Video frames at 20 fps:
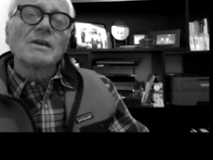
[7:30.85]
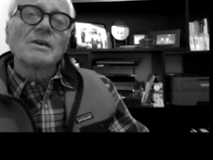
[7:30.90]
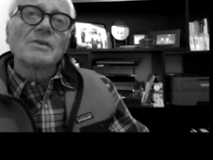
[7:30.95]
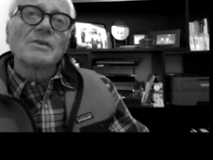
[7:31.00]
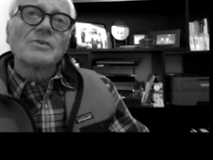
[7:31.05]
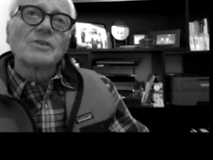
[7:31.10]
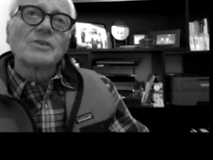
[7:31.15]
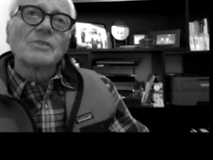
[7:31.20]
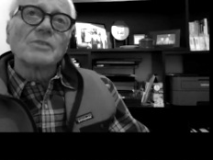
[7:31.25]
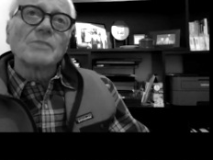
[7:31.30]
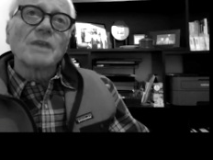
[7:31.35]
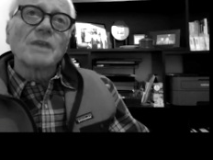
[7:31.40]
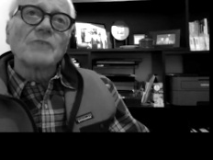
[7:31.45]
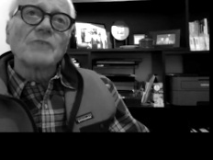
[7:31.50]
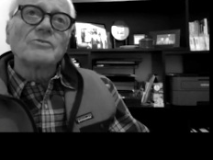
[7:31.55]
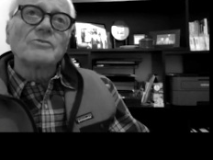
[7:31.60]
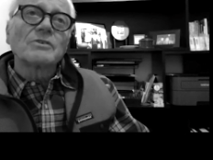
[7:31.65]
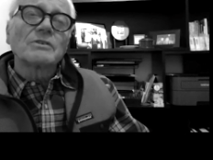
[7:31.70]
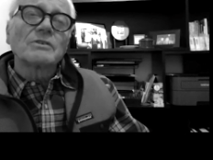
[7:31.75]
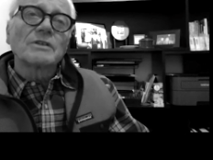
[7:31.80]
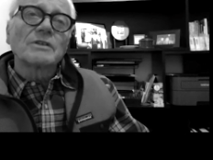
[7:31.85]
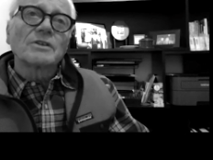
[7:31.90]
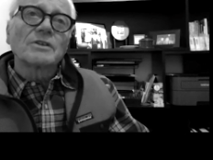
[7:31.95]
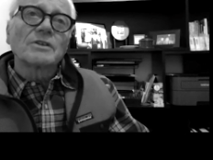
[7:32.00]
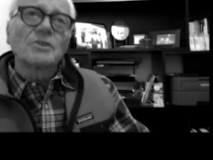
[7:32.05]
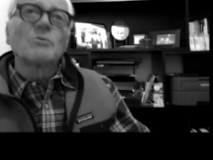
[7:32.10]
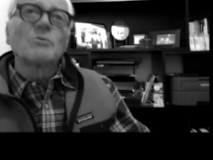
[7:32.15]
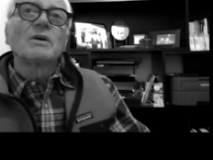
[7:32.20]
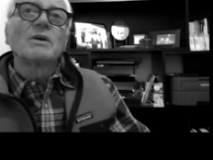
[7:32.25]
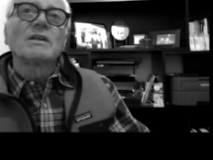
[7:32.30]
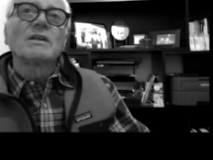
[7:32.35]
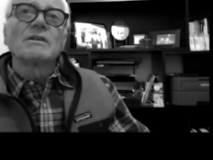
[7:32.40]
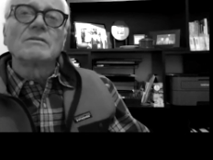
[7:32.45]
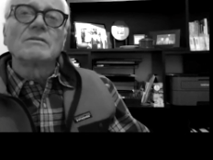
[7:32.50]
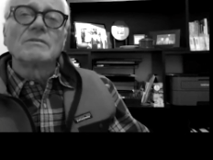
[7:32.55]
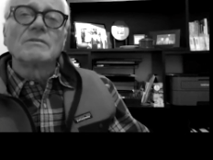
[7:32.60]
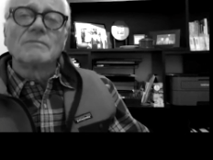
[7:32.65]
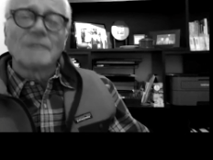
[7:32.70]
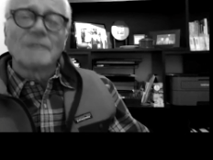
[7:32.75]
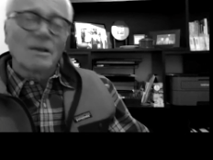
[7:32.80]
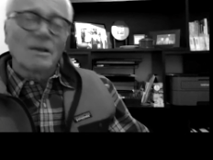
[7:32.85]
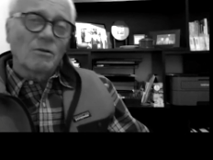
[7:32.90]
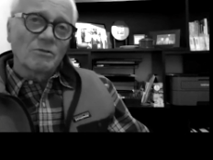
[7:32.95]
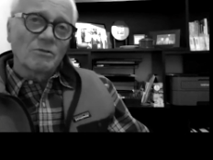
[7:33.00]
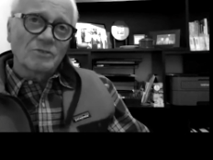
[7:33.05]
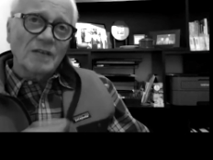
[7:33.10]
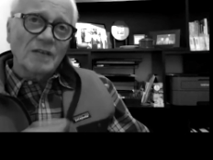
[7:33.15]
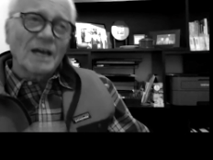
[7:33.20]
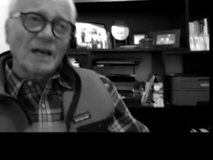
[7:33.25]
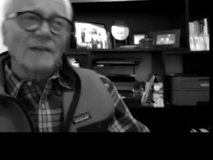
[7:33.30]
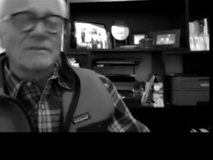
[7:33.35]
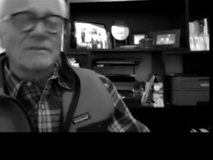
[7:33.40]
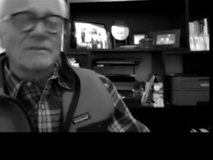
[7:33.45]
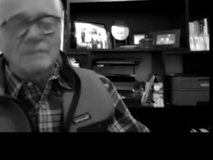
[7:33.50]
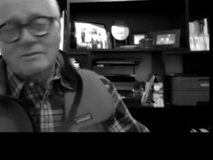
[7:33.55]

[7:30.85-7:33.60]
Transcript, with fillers: she basically curated that whole site.